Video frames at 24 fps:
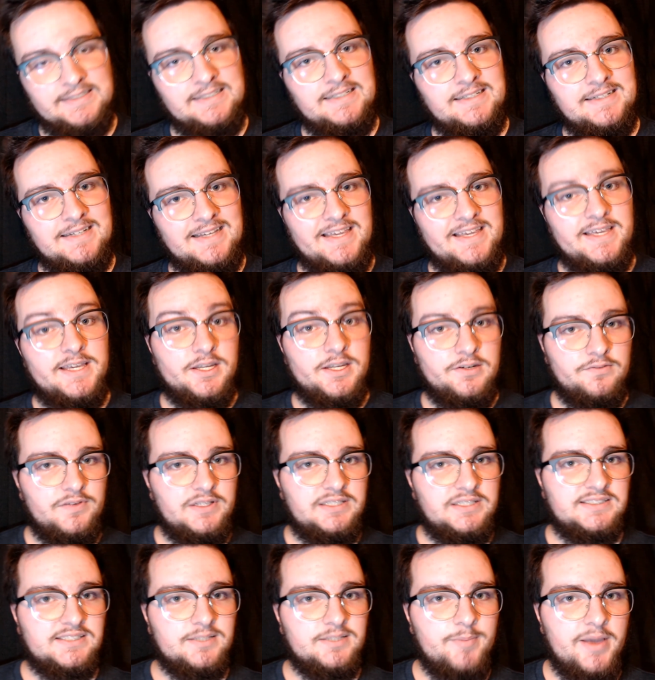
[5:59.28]
He
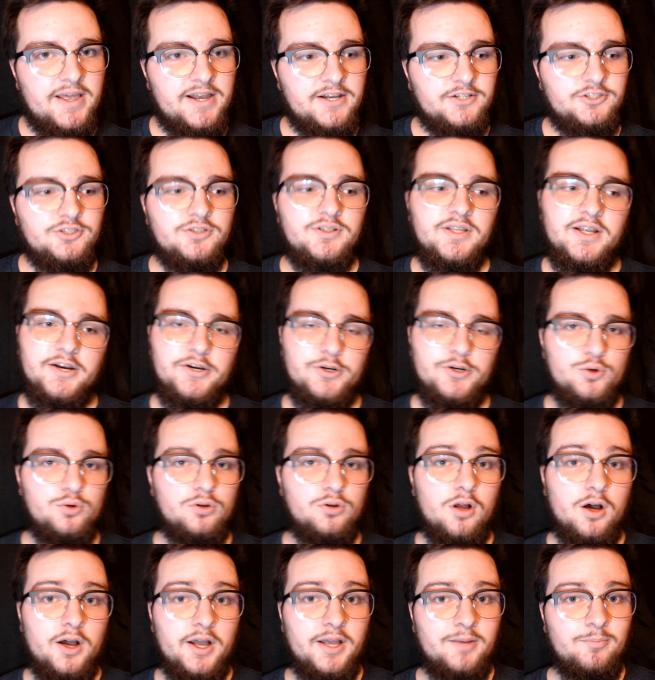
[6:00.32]
convinced the manager that a new
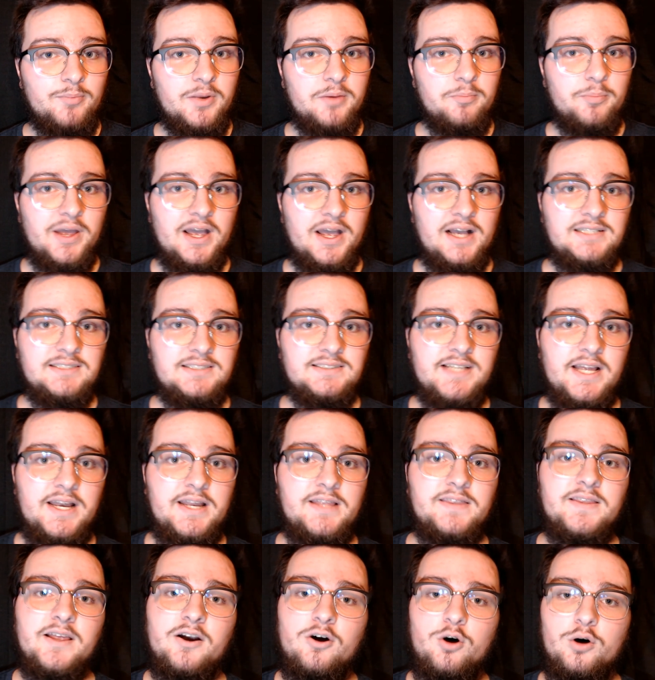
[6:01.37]
law had been passed stating
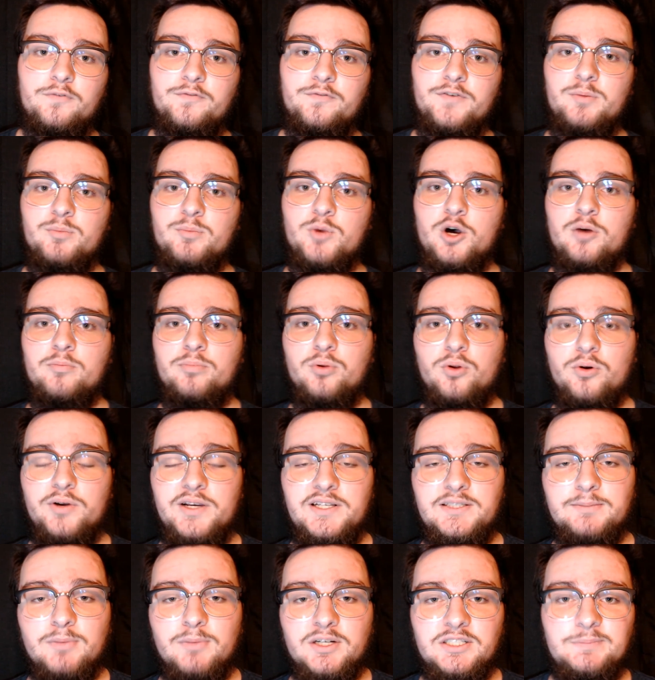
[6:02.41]
that all female
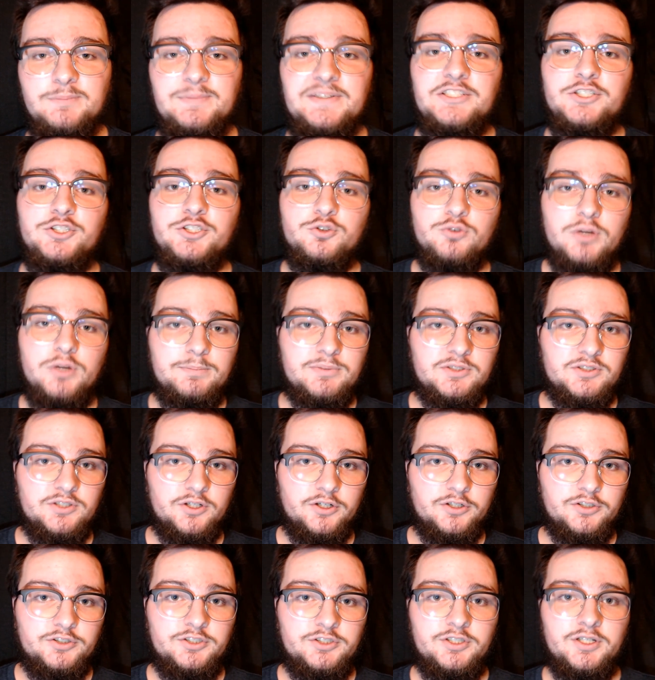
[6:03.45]
employees must be strip
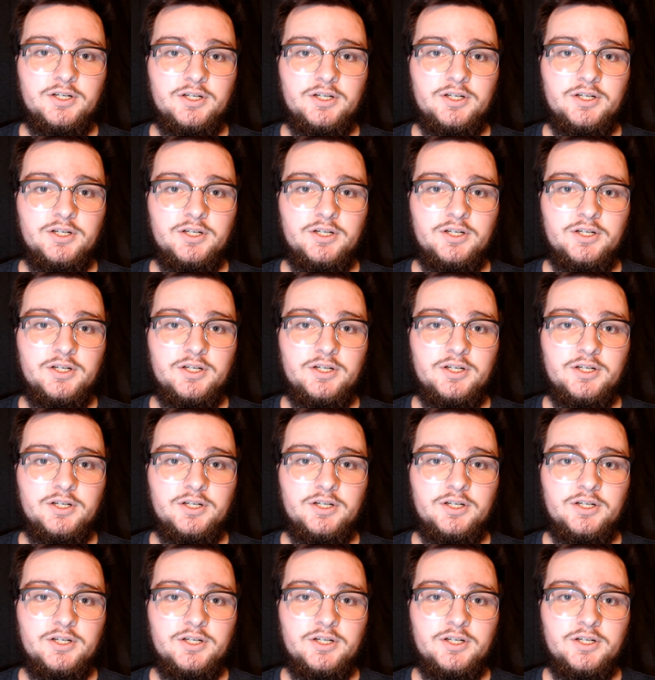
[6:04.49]
searched